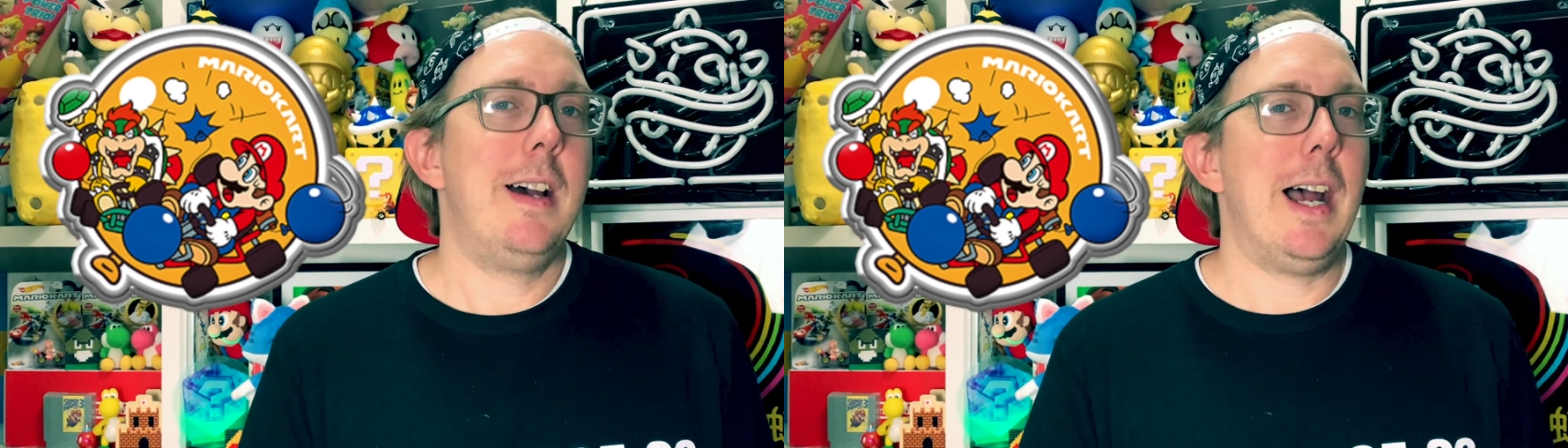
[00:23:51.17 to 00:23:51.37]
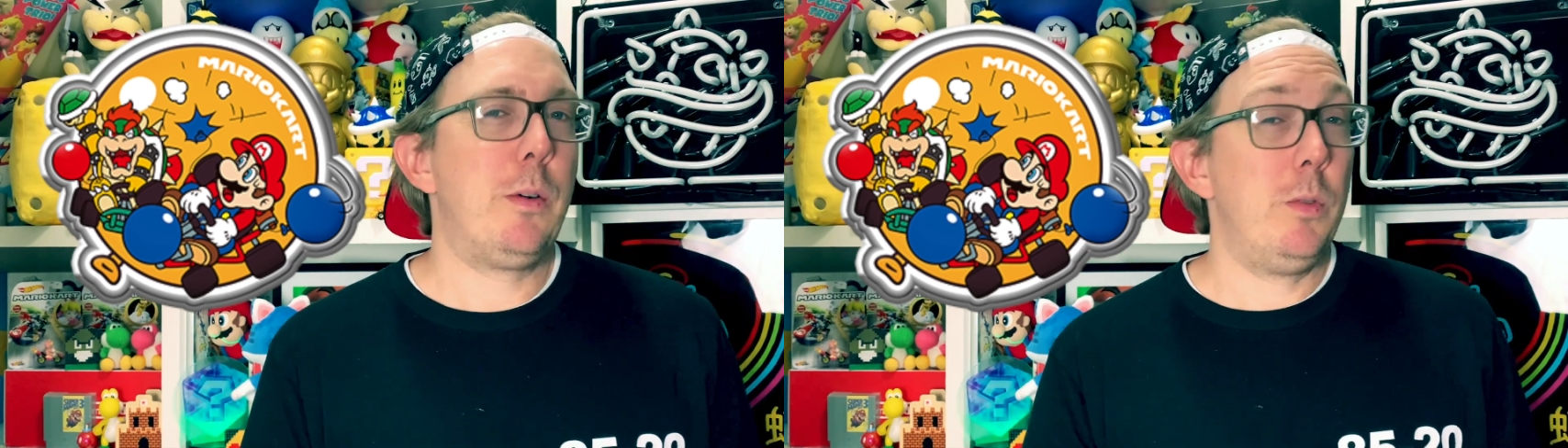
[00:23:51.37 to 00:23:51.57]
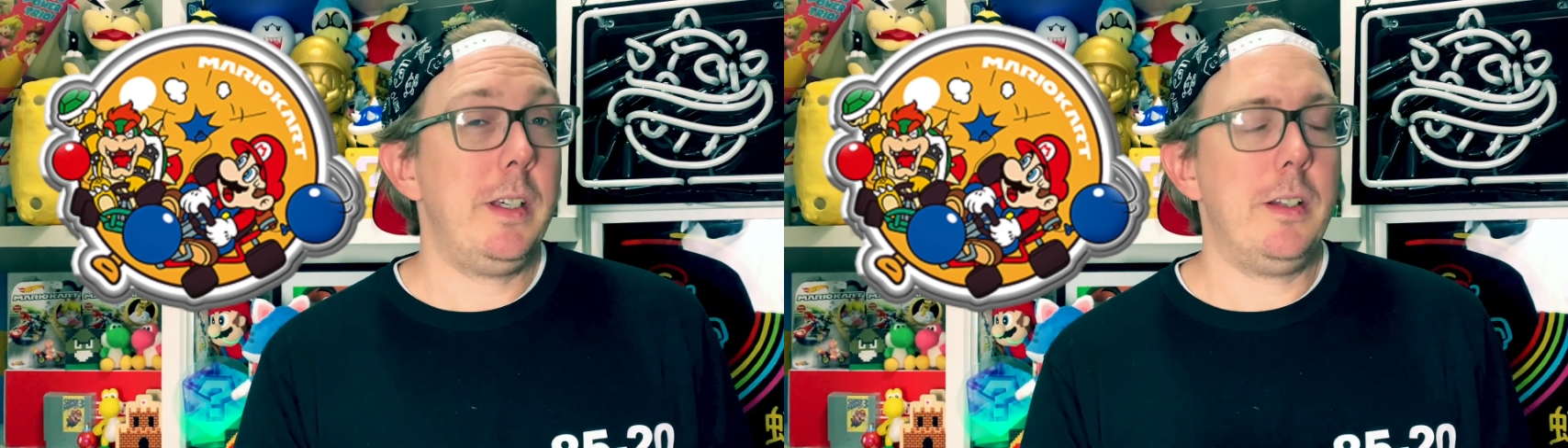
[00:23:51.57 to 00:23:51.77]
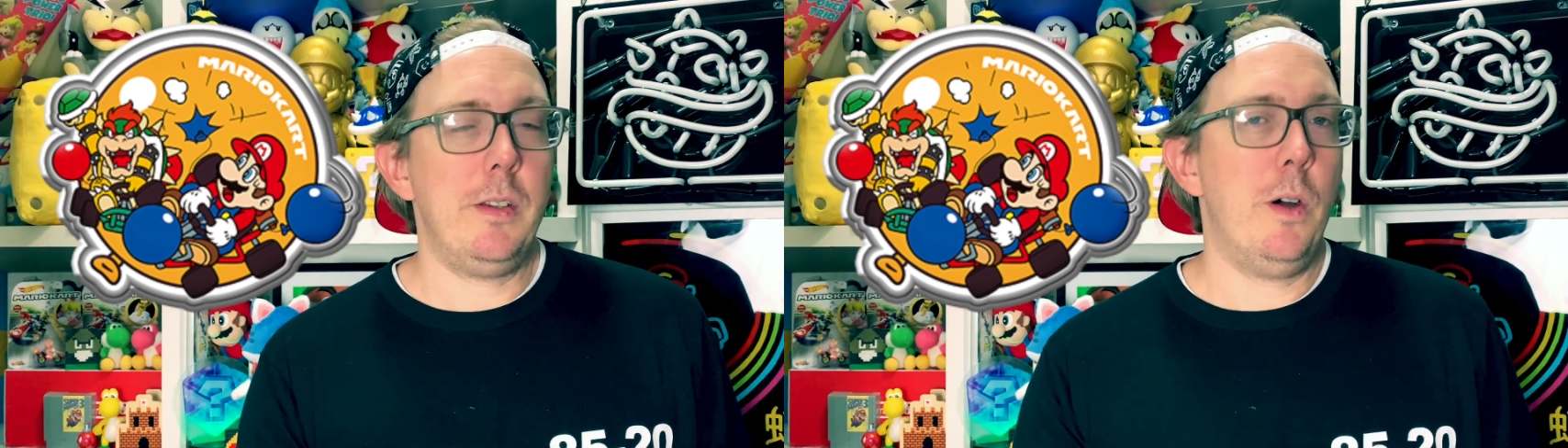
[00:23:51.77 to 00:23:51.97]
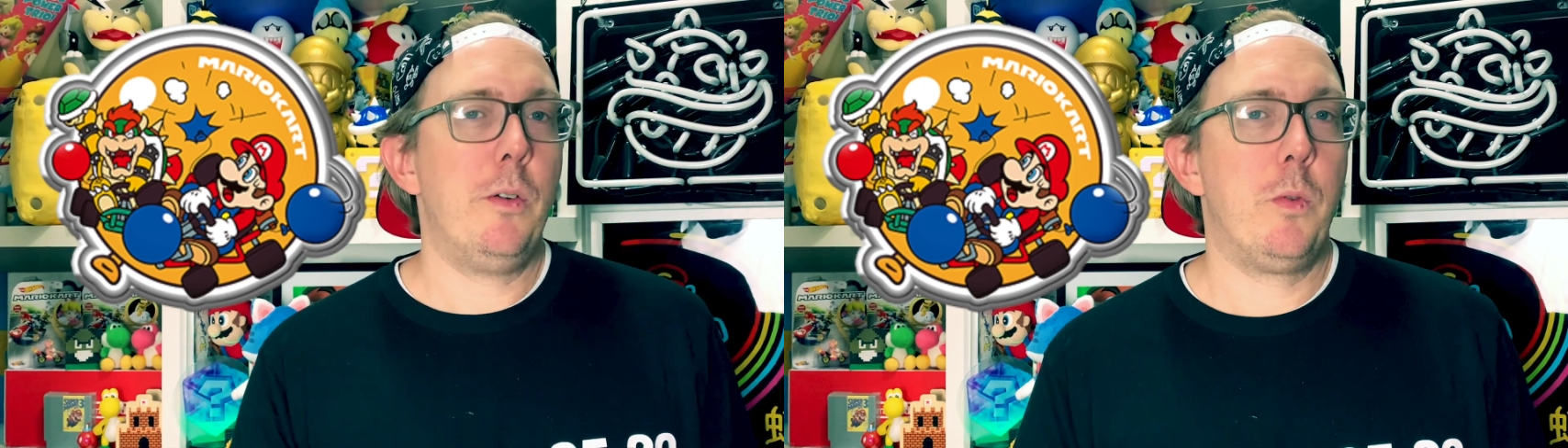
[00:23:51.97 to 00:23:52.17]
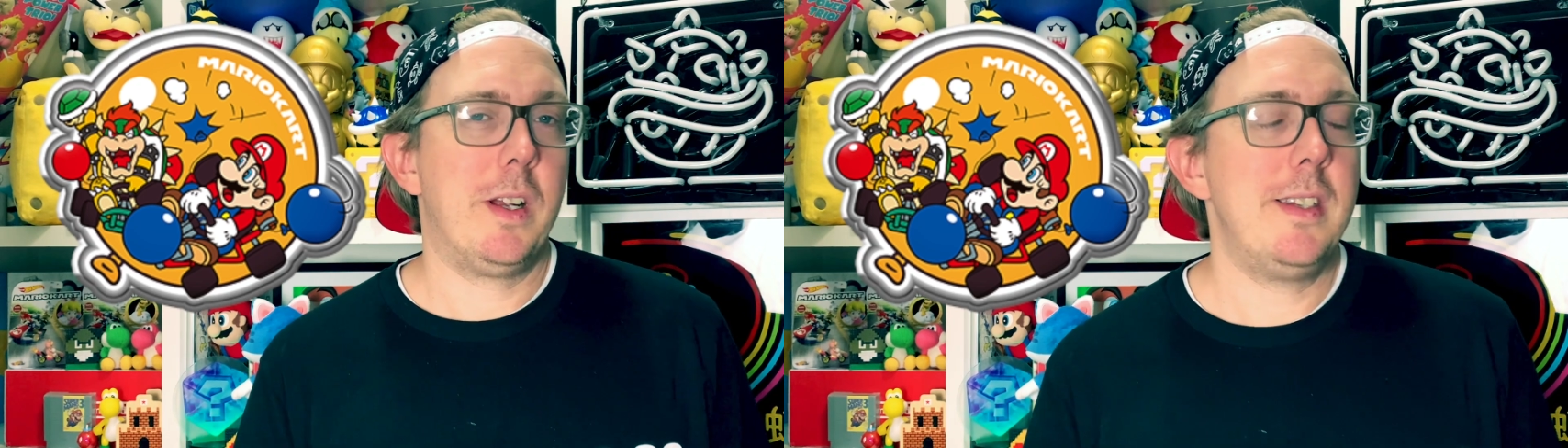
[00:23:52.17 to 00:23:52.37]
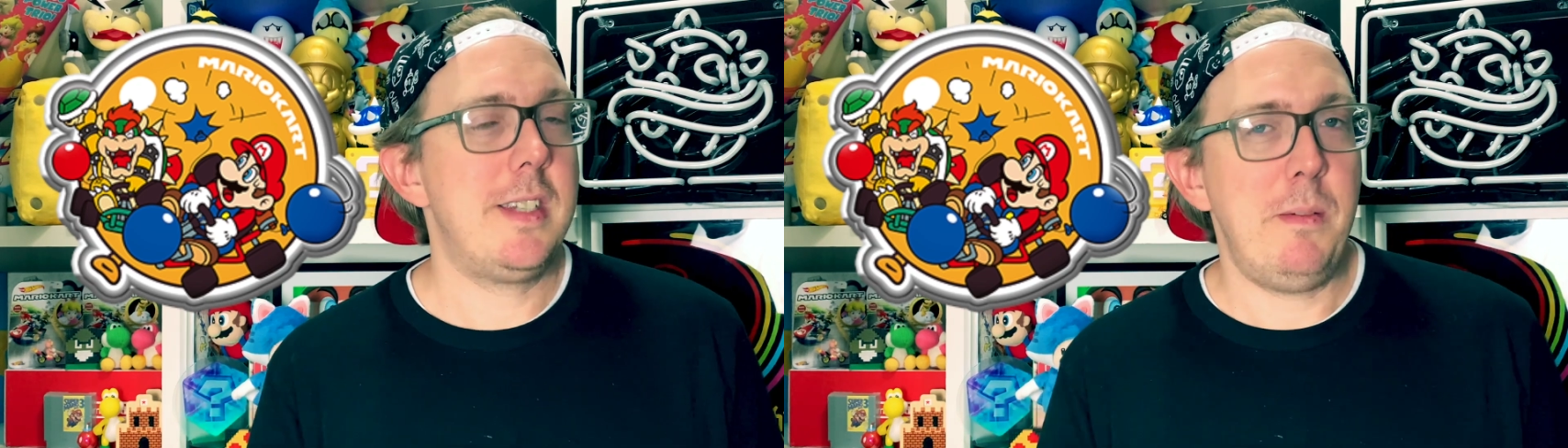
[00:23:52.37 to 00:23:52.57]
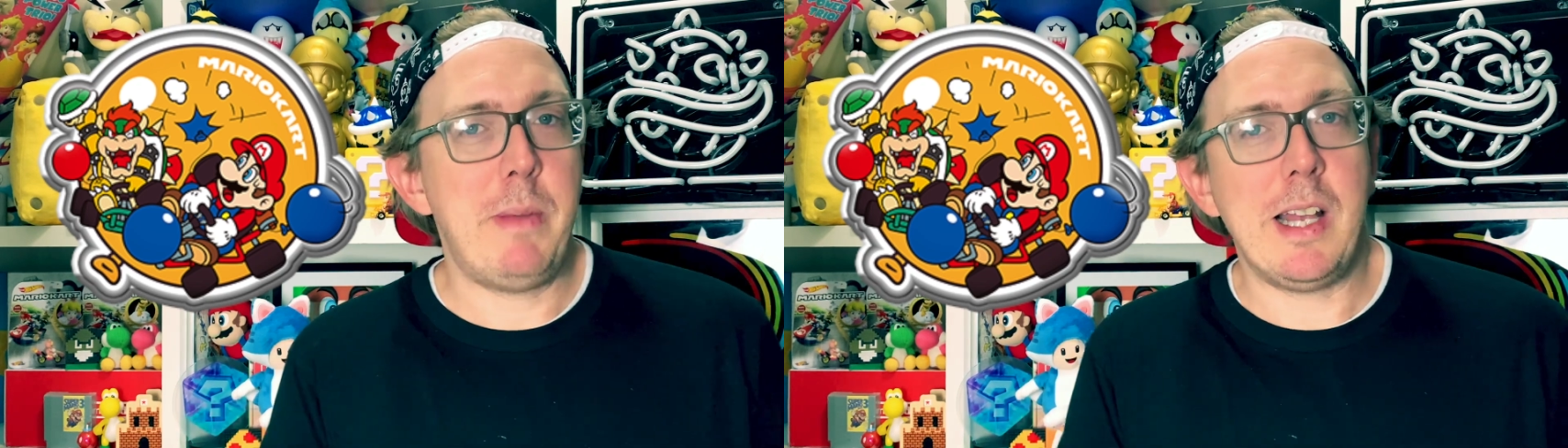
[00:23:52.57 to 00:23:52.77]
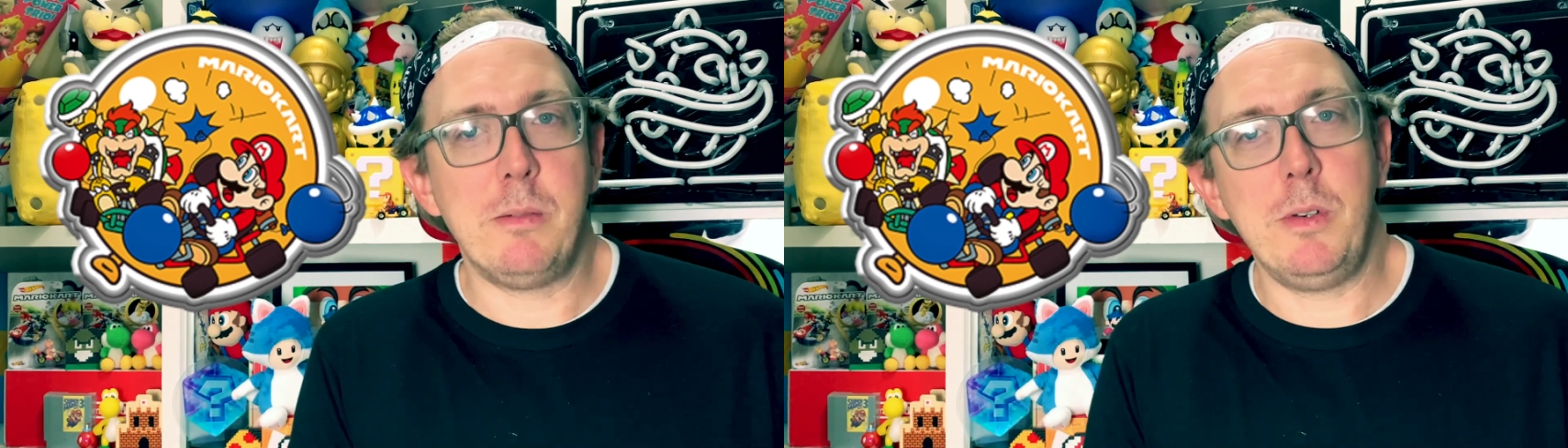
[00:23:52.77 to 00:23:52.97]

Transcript: I really don't know if we're going to see battle